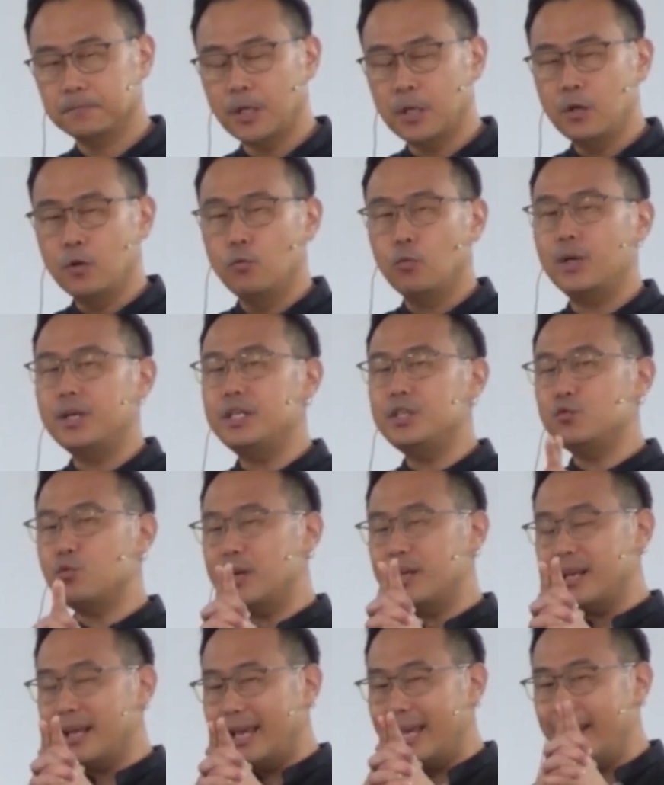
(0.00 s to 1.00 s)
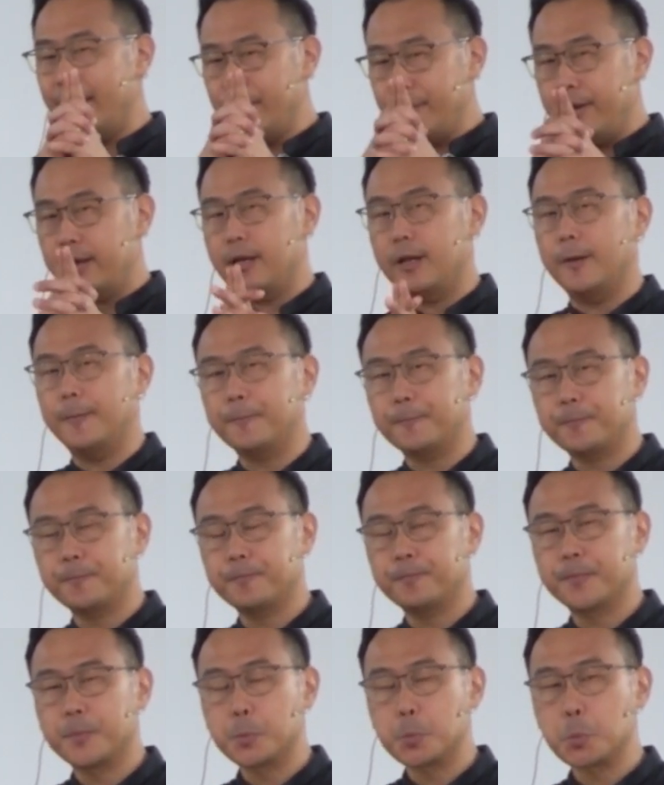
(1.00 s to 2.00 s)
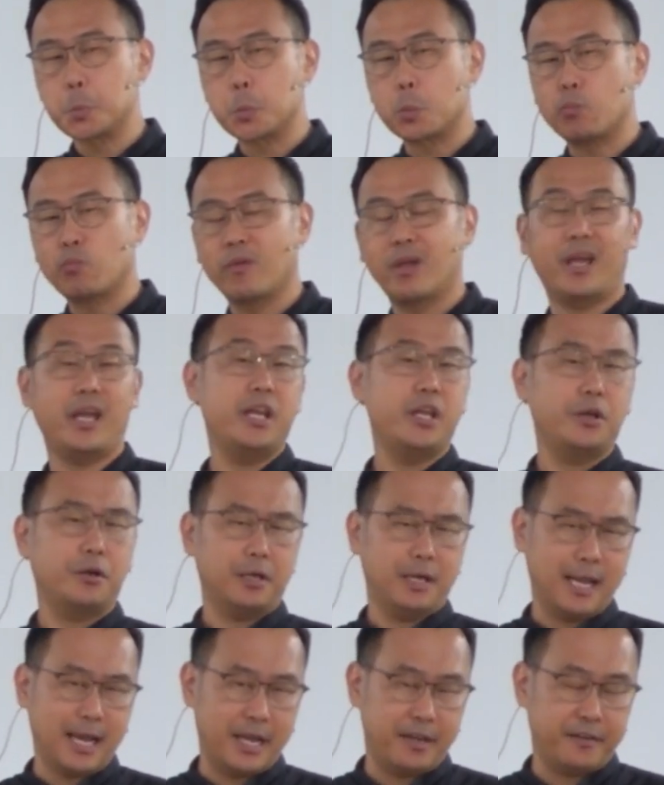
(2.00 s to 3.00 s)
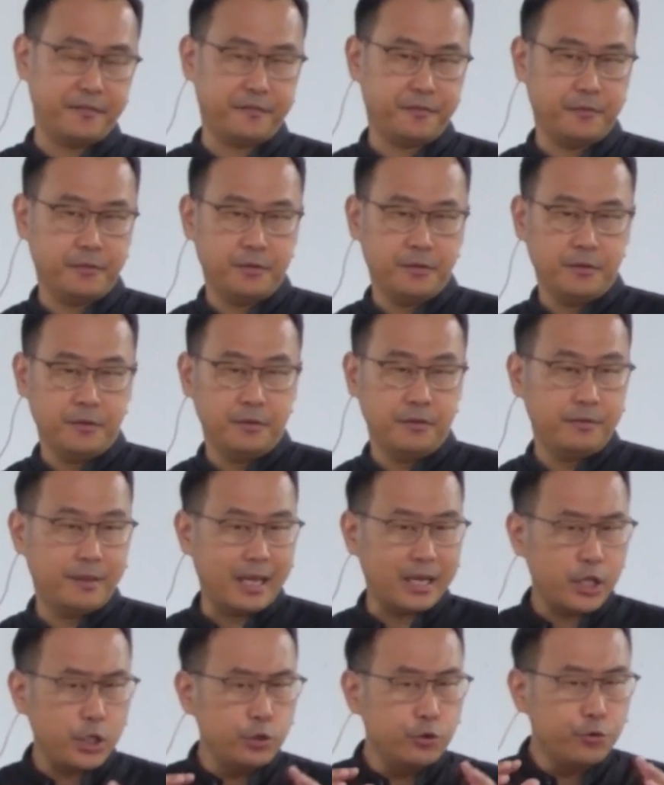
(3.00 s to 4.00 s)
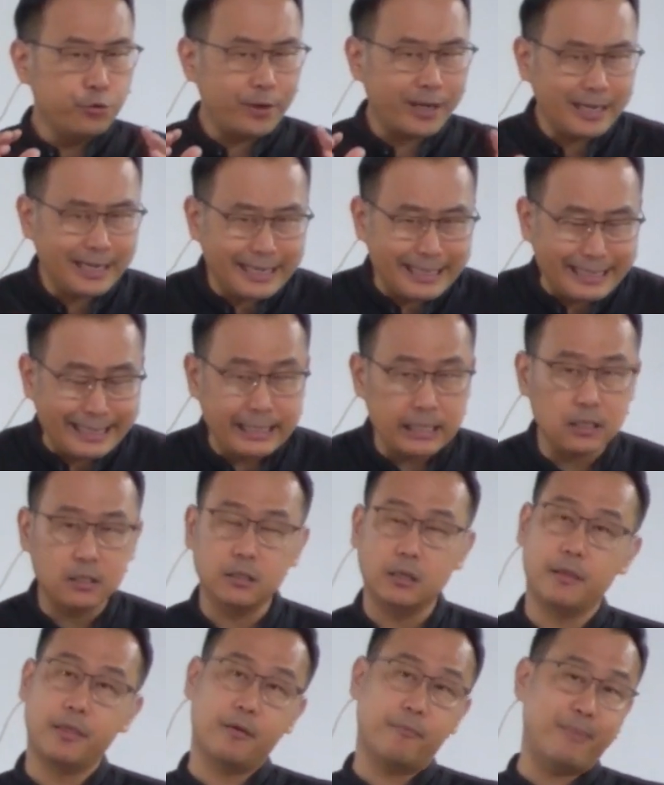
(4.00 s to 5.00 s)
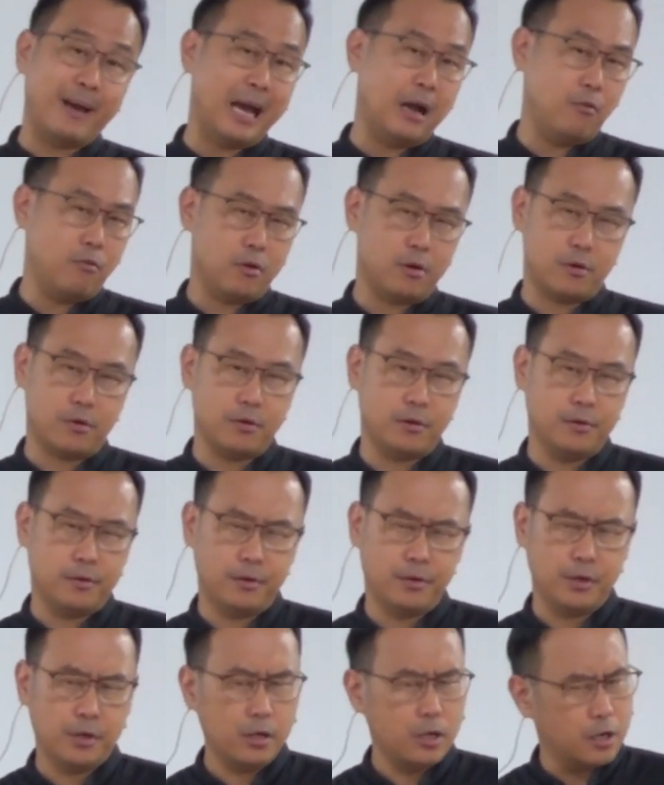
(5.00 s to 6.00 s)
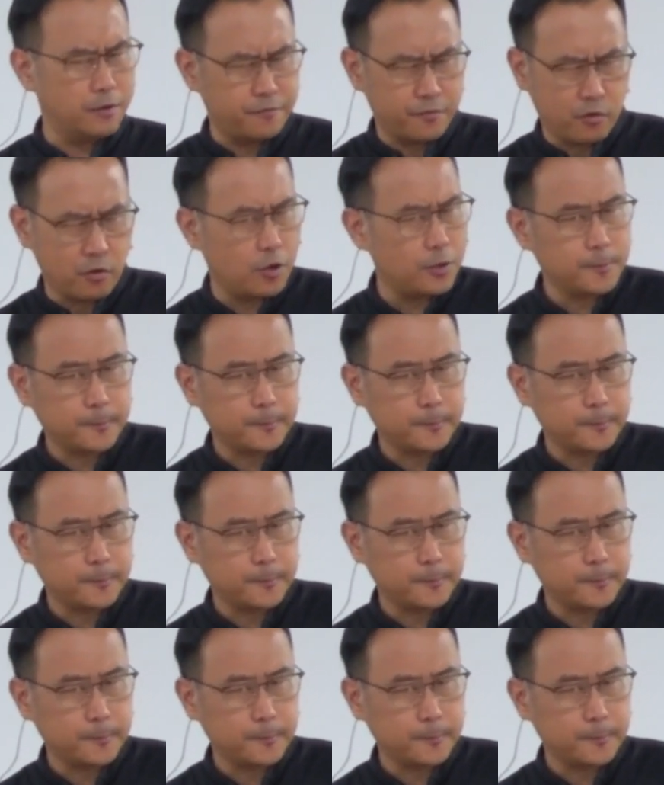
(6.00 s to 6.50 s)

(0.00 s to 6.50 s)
What is one area in your life that you really need the power of God?